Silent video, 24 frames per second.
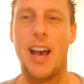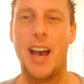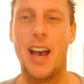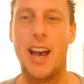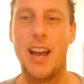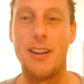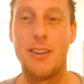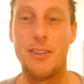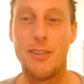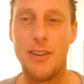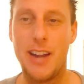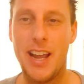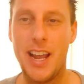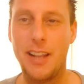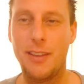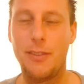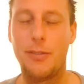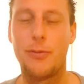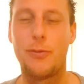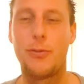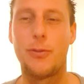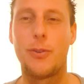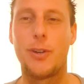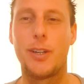I
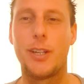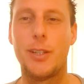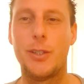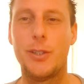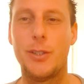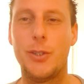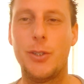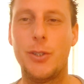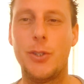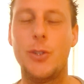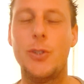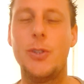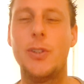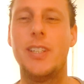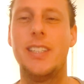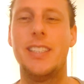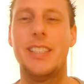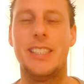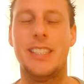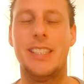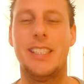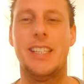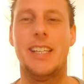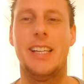read for you.
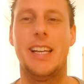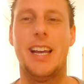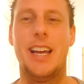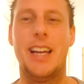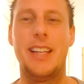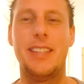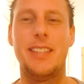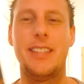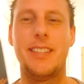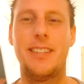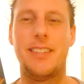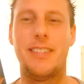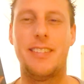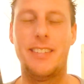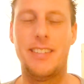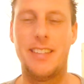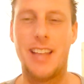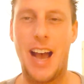And the